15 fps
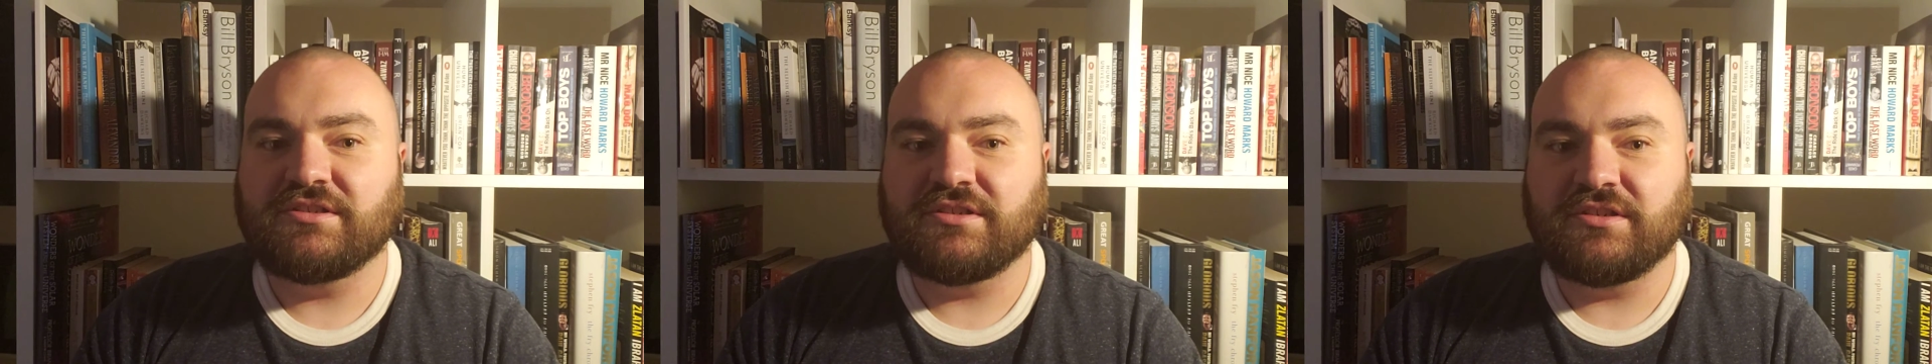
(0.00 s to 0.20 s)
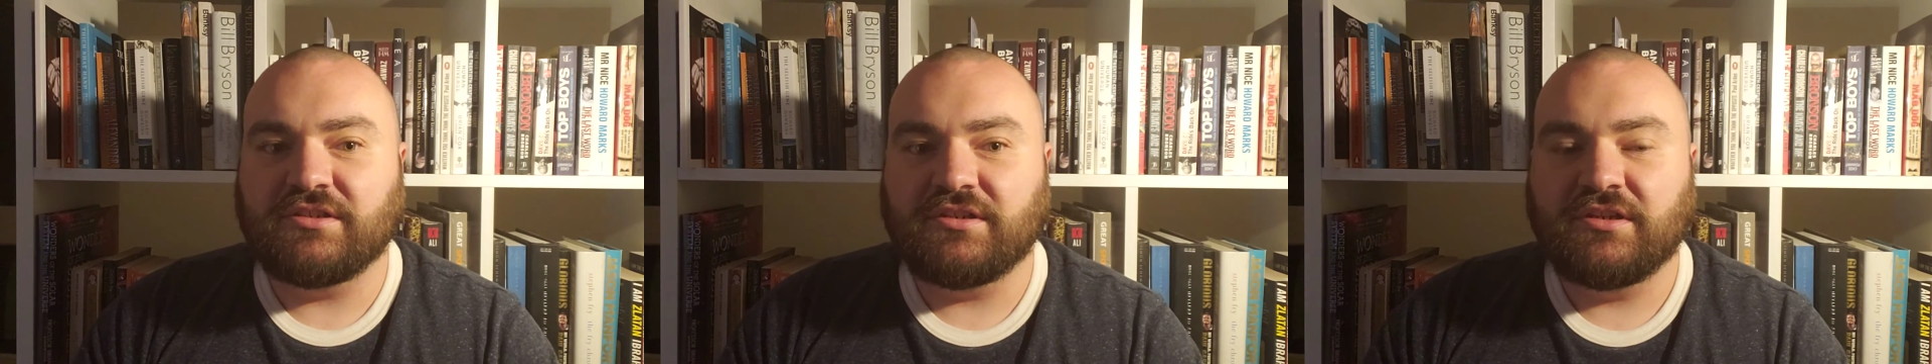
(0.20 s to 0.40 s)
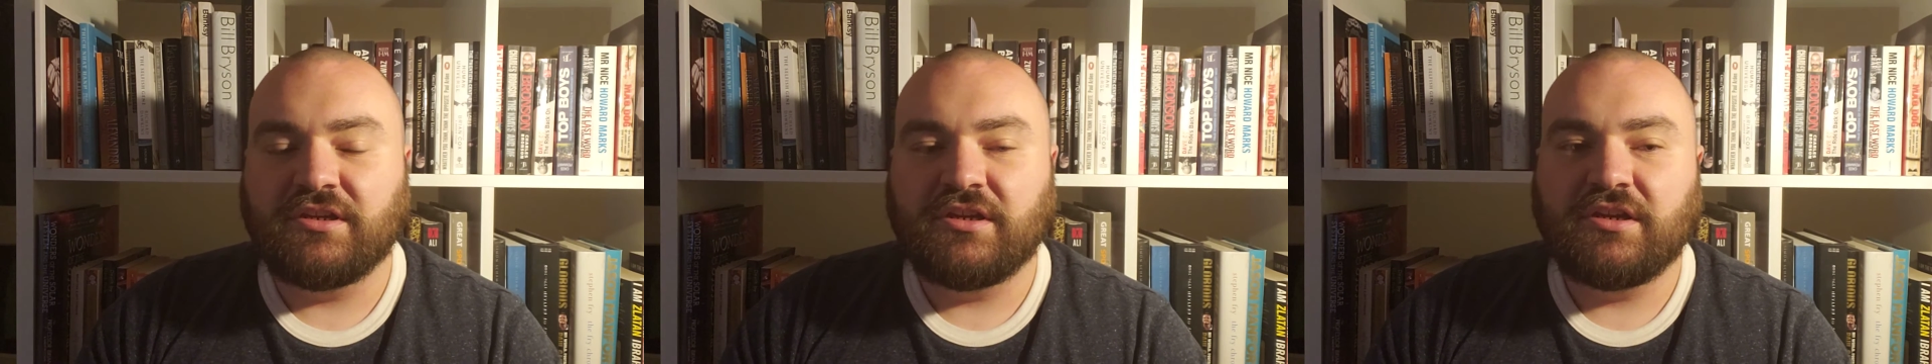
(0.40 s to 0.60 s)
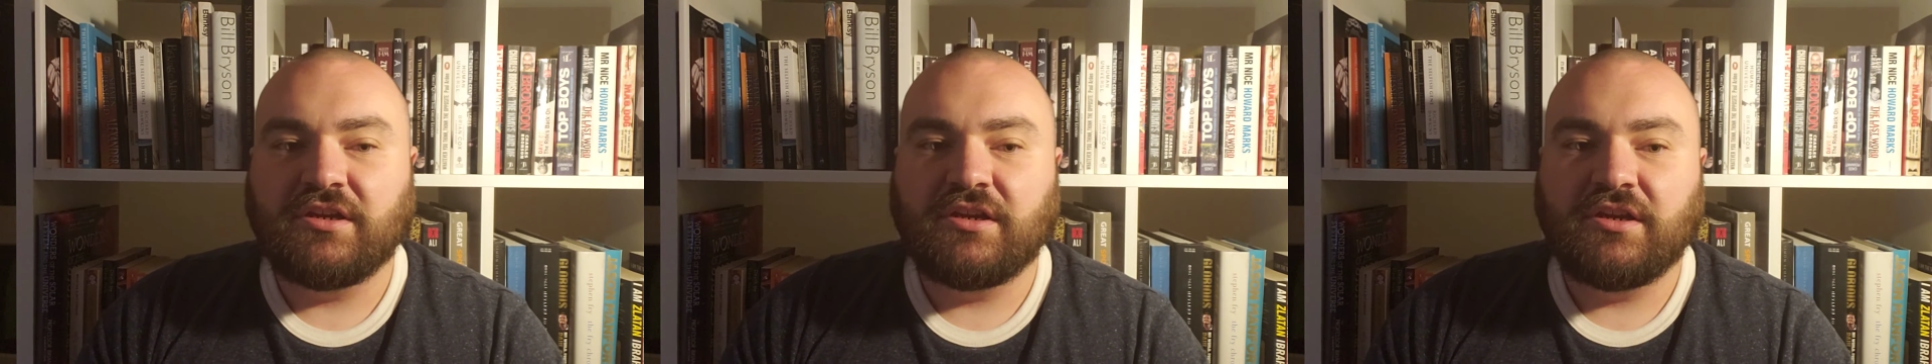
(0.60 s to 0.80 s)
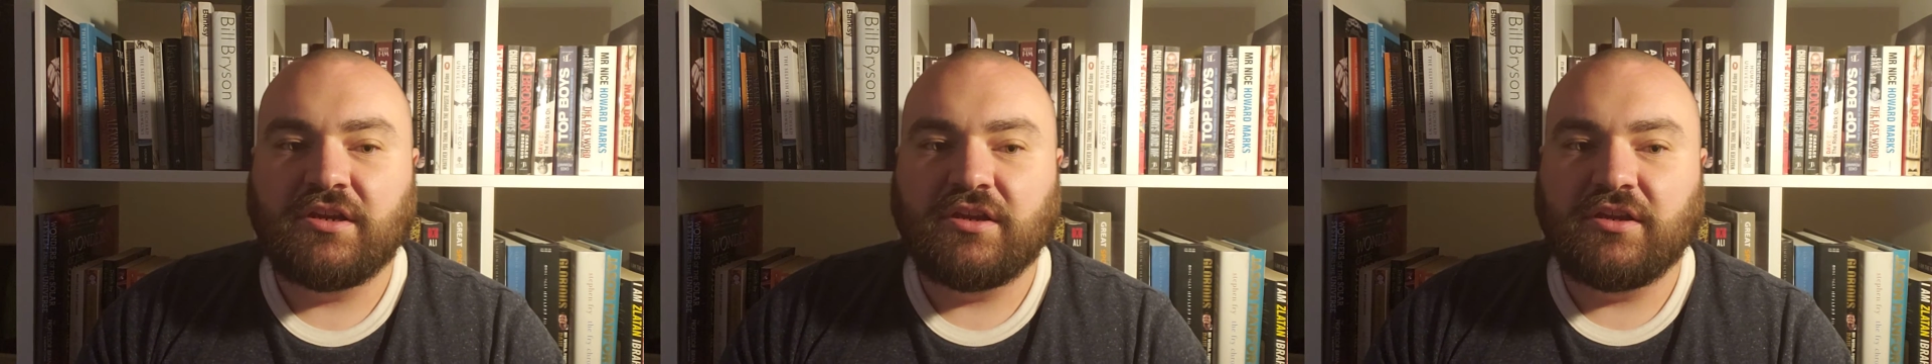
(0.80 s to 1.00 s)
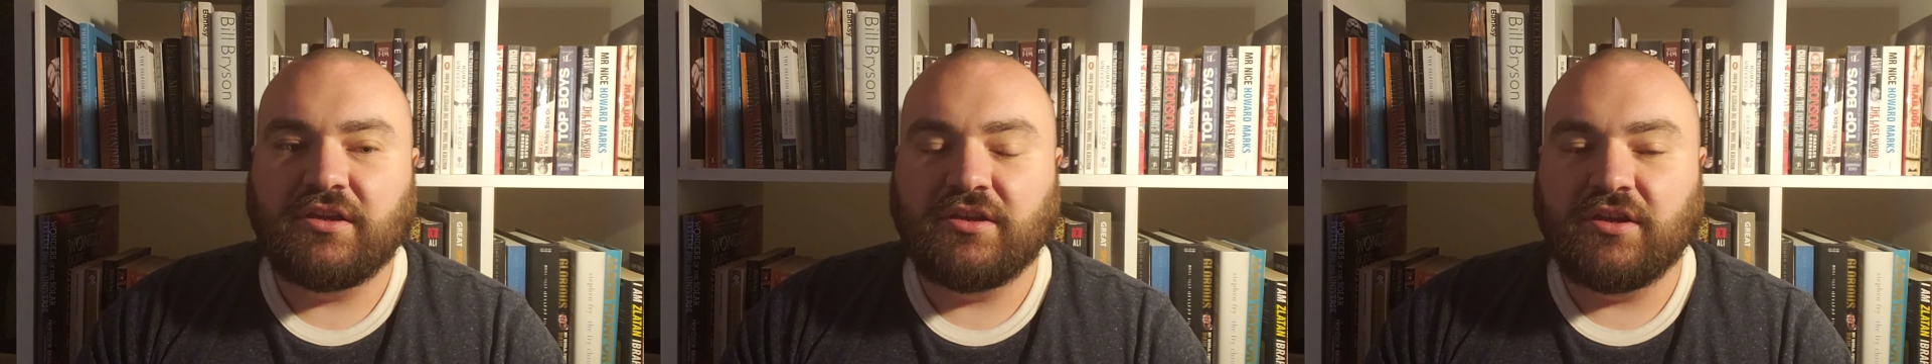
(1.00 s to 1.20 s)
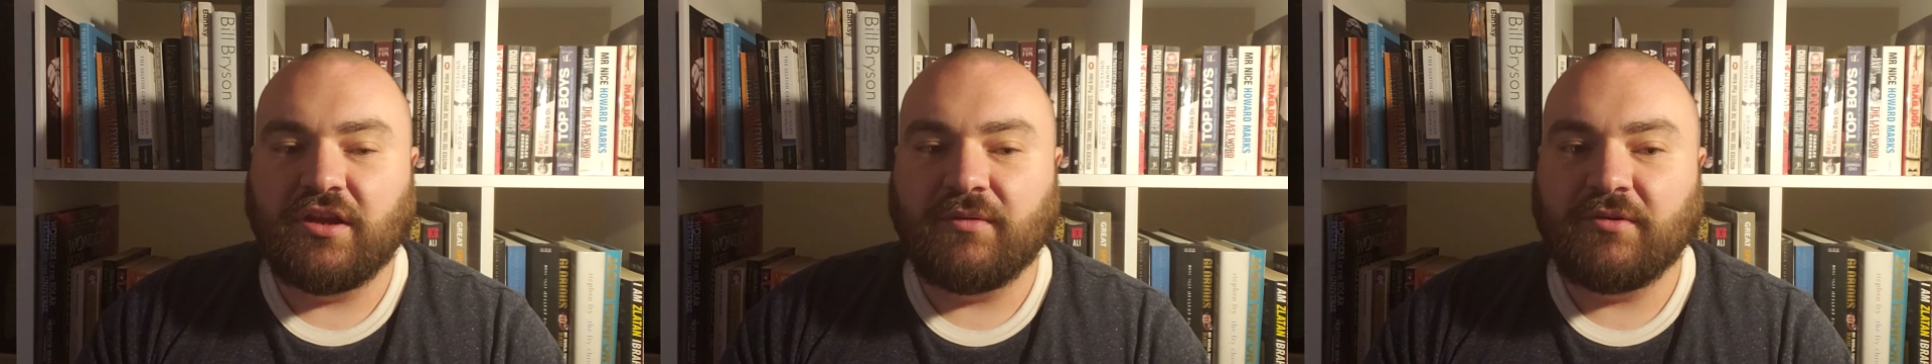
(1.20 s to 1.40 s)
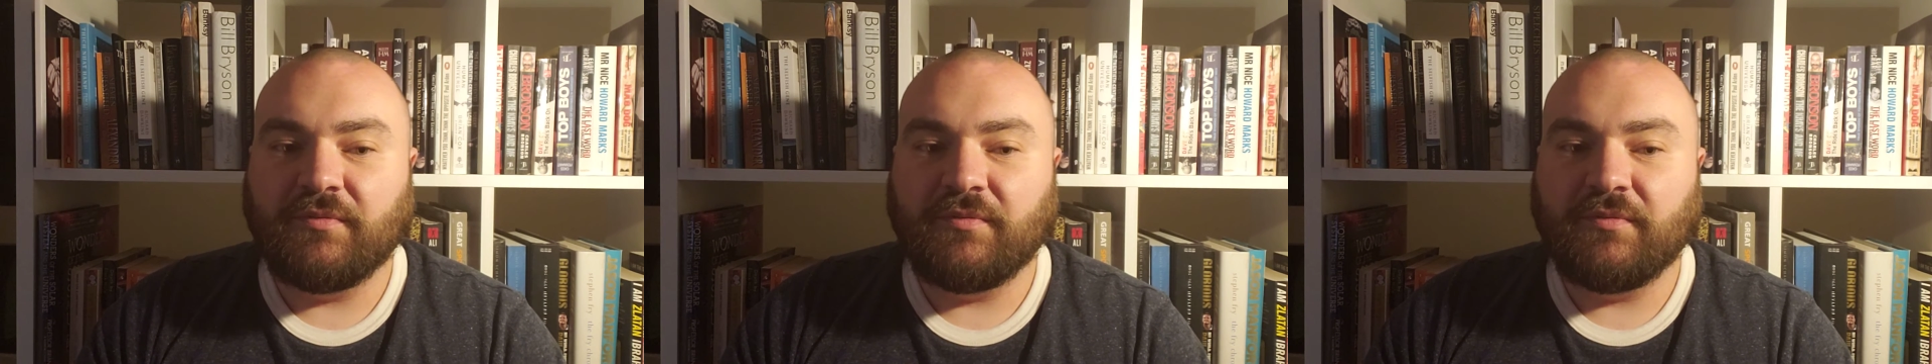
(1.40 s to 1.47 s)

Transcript: And you know,